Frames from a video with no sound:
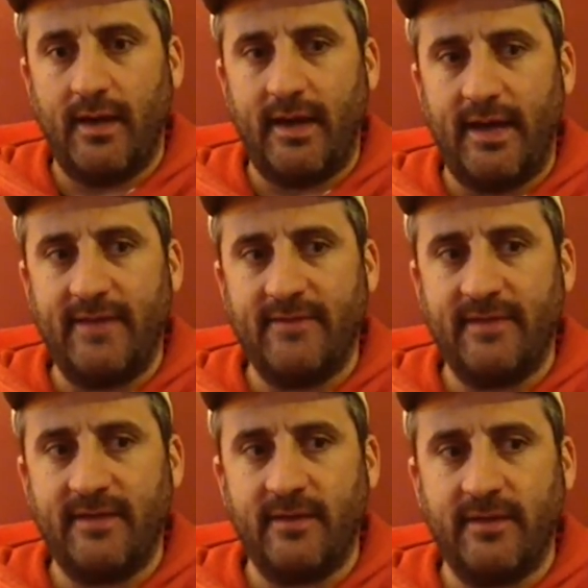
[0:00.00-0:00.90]
I
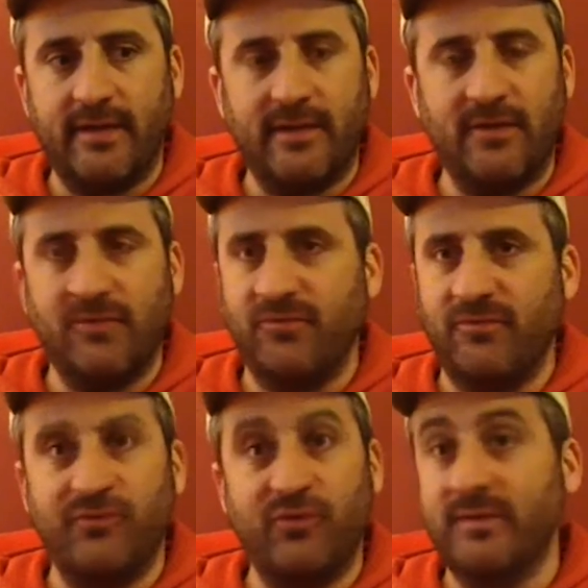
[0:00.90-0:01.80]
think are like,
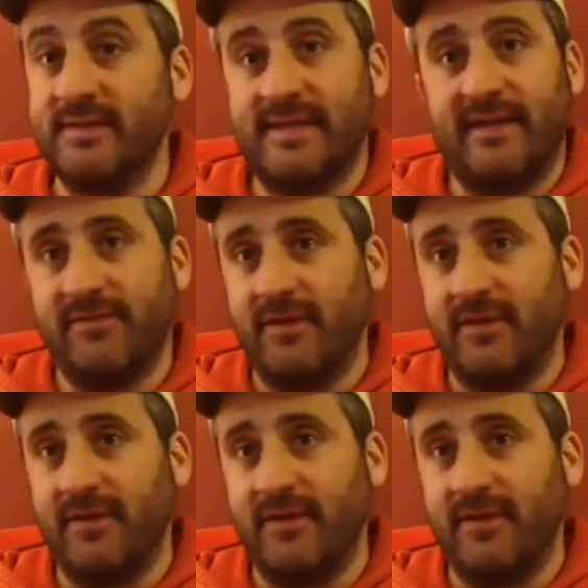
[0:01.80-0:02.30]
they're doing the stuff.